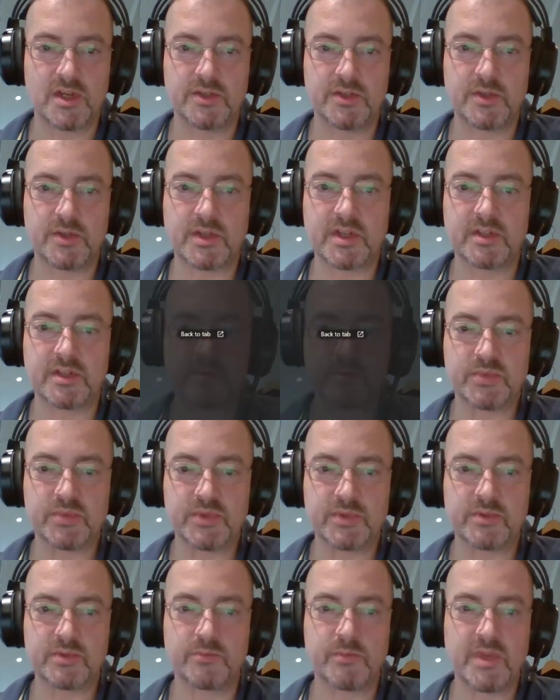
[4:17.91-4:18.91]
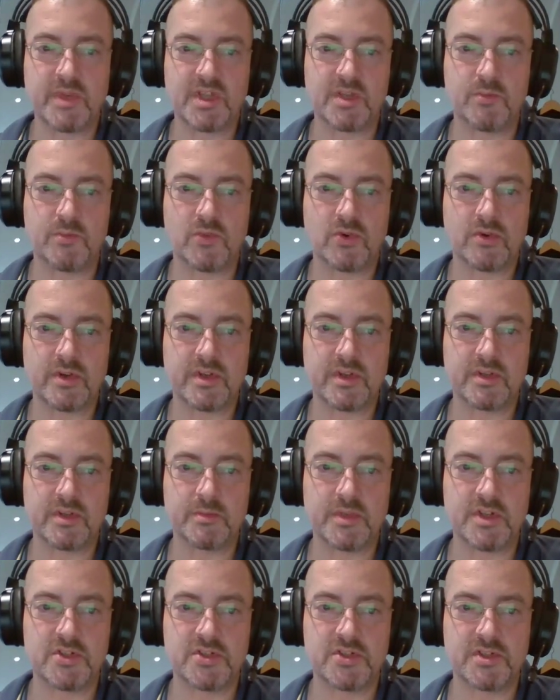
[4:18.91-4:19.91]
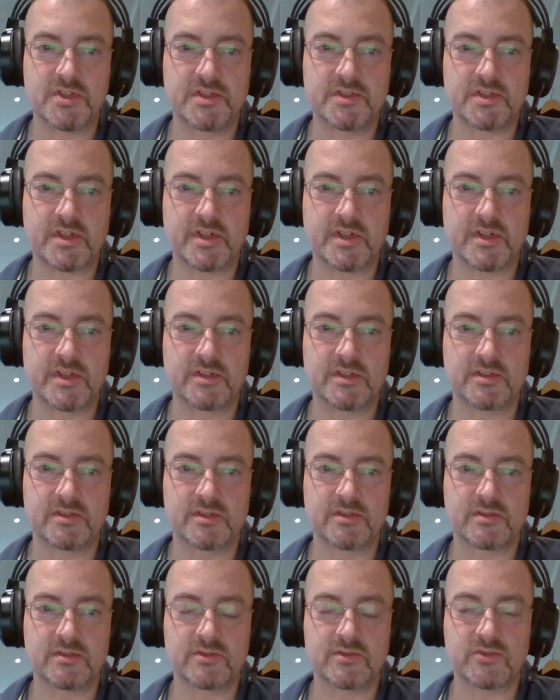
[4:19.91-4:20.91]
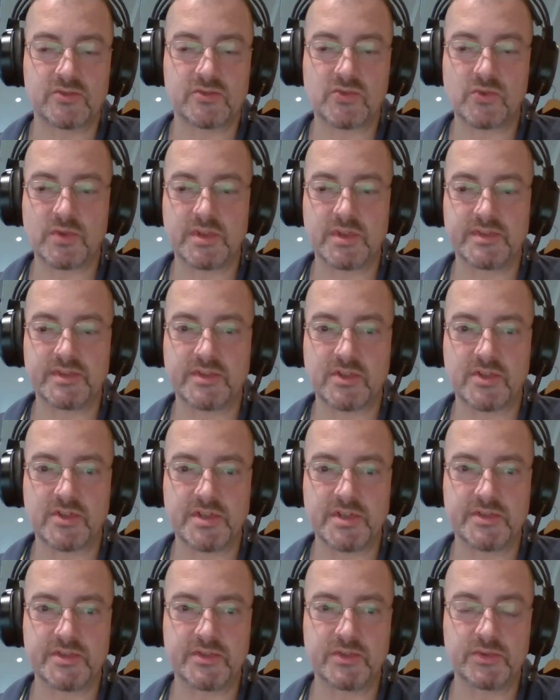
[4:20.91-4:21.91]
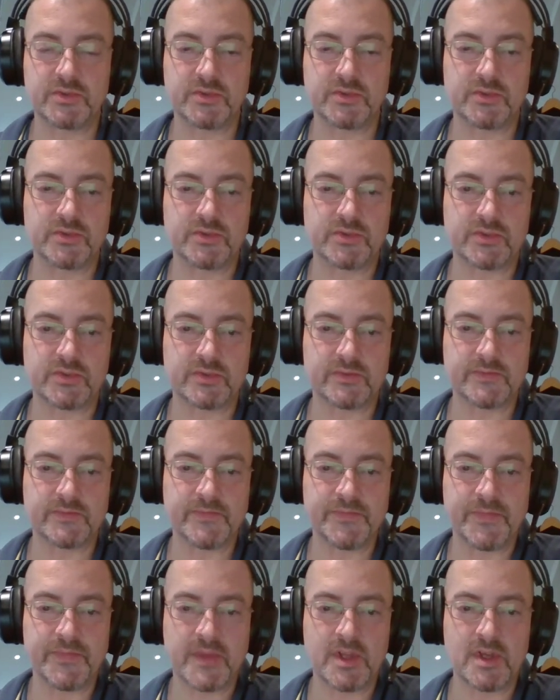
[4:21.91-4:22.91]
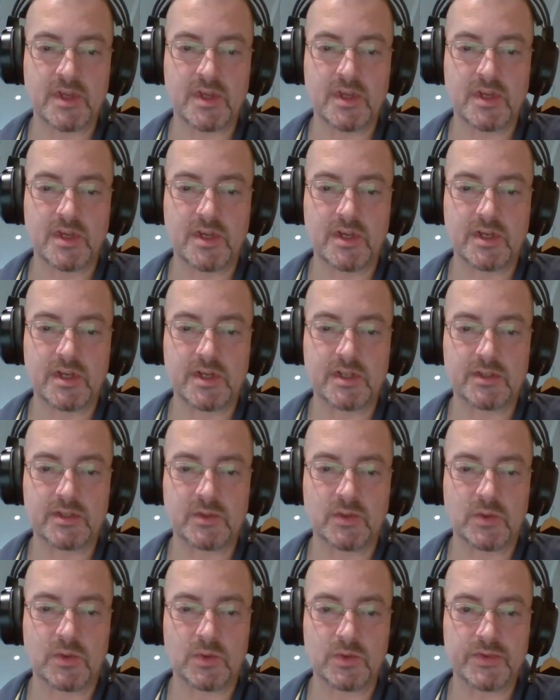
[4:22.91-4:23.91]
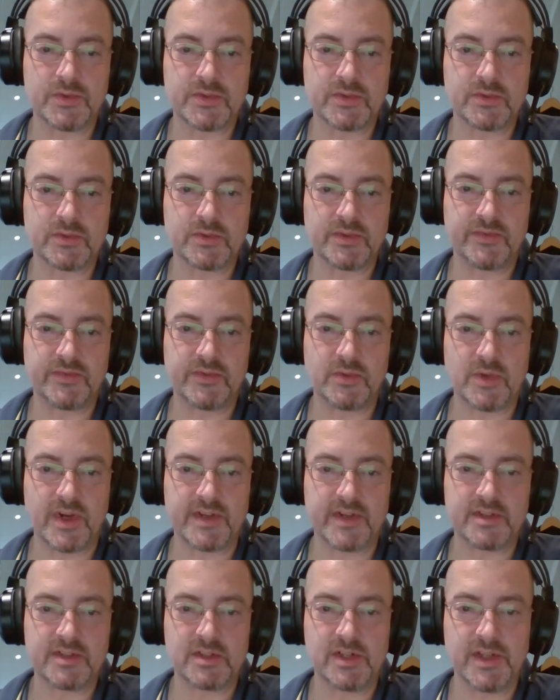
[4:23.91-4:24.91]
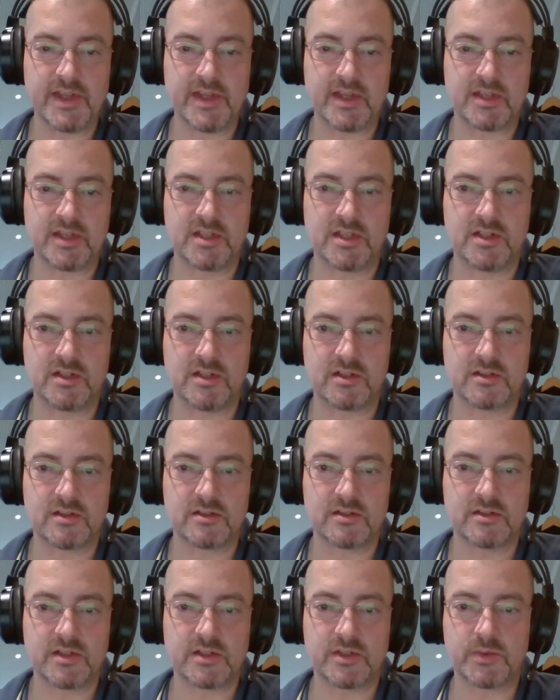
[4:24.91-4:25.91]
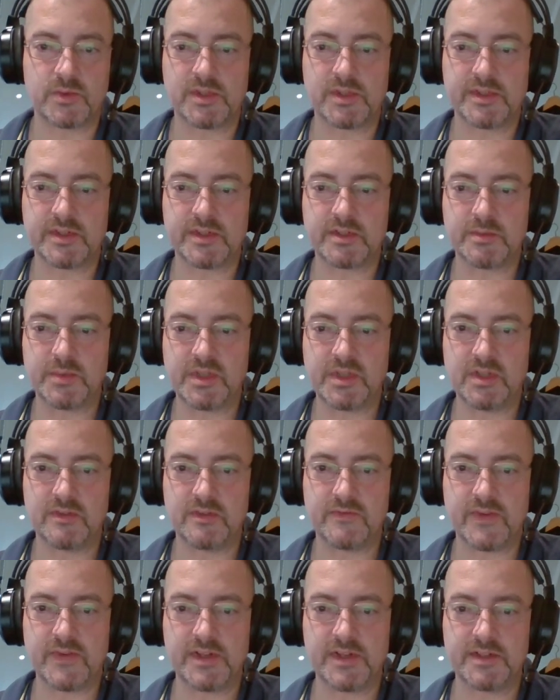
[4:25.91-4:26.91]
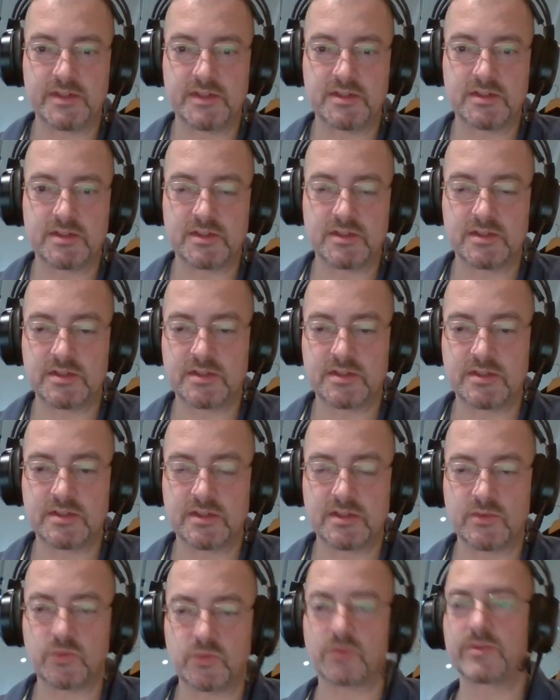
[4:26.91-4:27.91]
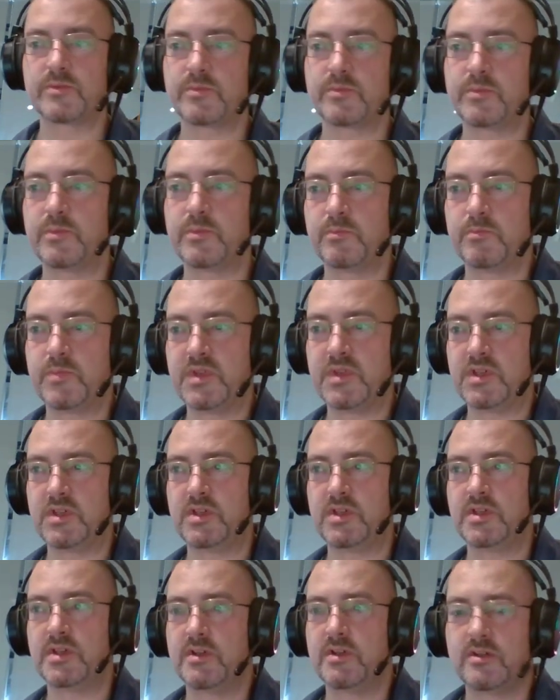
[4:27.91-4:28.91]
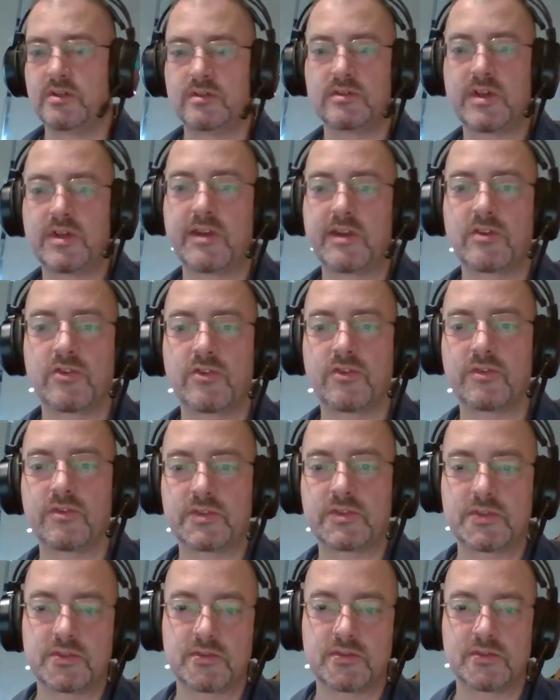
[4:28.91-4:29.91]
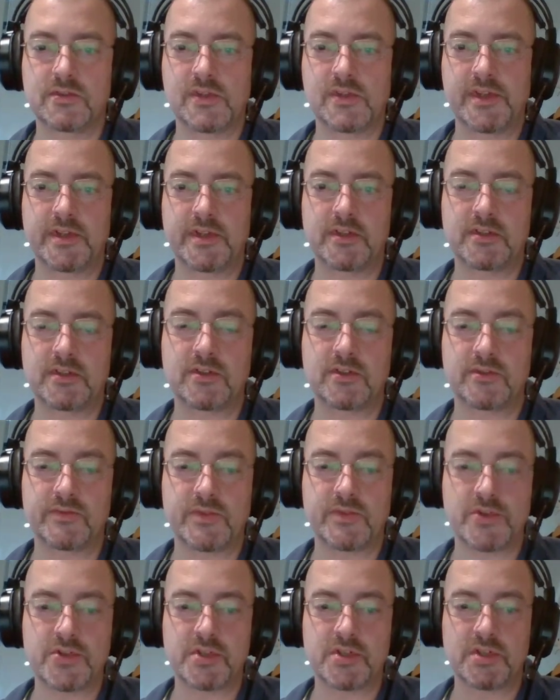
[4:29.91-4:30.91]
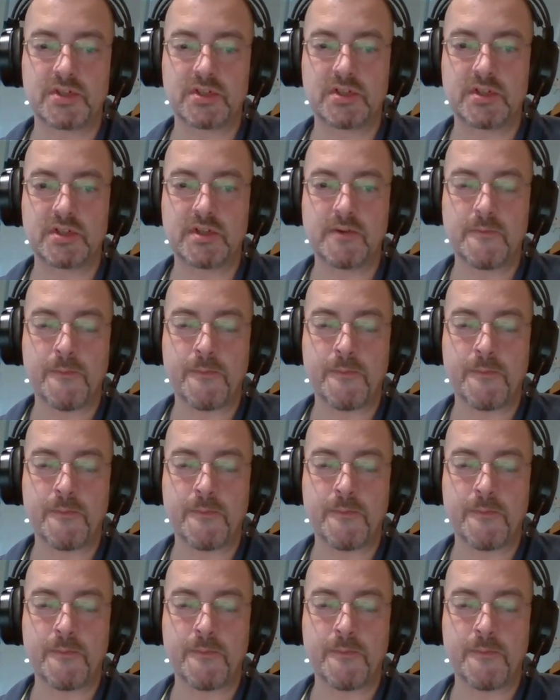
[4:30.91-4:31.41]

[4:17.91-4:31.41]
You can put many more images. I strongly suggest you to do so. And also, if you add a link here, it will not be valid. It won't be an anchored link, unfortunately.